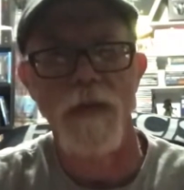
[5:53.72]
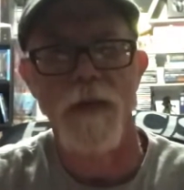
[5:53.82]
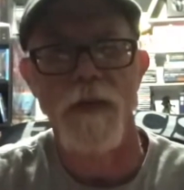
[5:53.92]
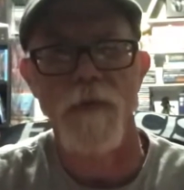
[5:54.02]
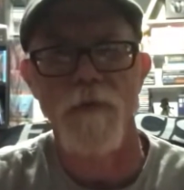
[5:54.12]
I
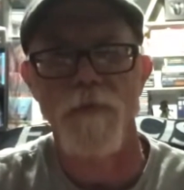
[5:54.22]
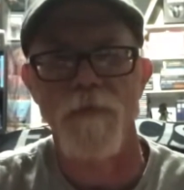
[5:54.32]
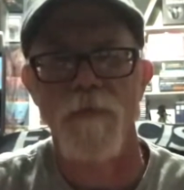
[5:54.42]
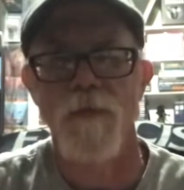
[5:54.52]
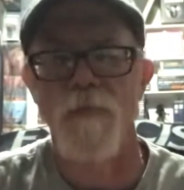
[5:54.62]
think, was
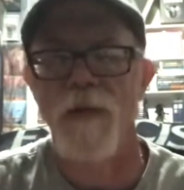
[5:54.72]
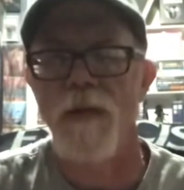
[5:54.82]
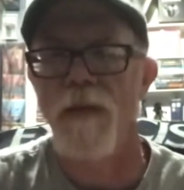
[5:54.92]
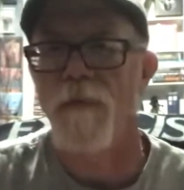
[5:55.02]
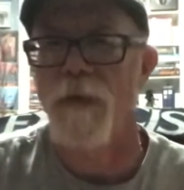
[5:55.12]
more
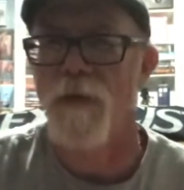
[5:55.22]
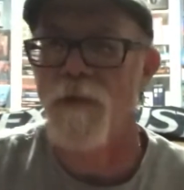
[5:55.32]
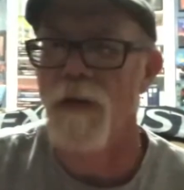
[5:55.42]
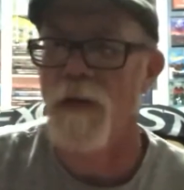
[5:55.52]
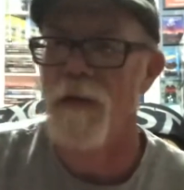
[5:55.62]
bloody than Pale
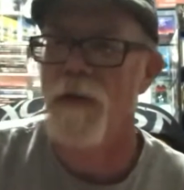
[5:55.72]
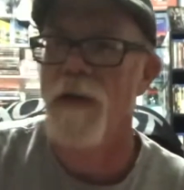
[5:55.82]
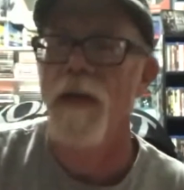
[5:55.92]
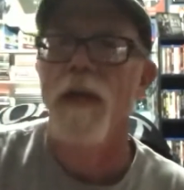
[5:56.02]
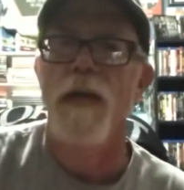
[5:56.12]
Rider.
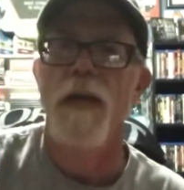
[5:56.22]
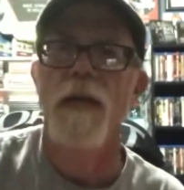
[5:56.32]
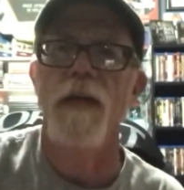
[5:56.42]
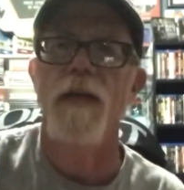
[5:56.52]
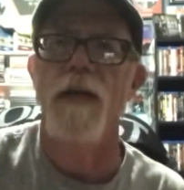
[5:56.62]

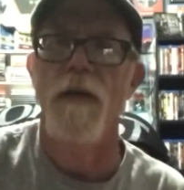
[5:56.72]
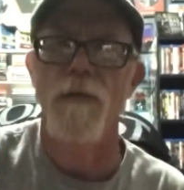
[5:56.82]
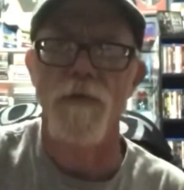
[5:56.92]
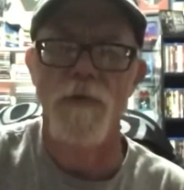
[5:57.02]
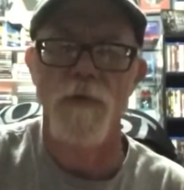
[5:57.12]
And
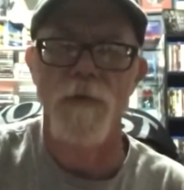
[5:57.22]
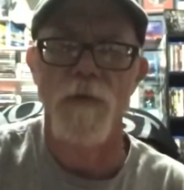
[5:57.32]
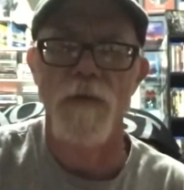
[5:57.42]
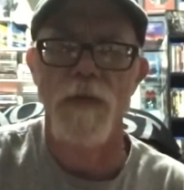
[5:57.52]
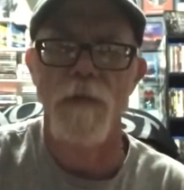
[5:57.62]
Outlaw Josey
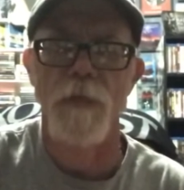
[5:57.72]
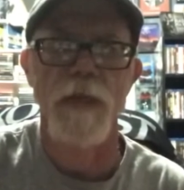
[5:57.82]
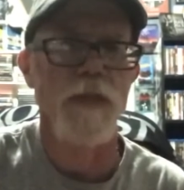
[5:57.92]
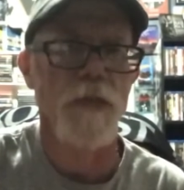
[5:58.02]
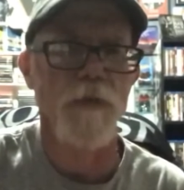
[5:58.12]
Wales has a
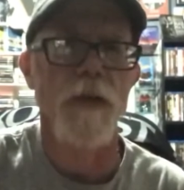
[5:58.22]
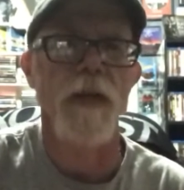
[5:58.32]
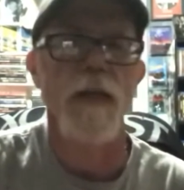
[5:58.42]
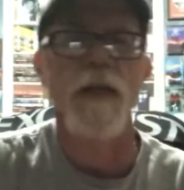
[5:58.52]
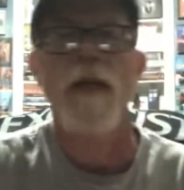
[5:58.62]
PG rating.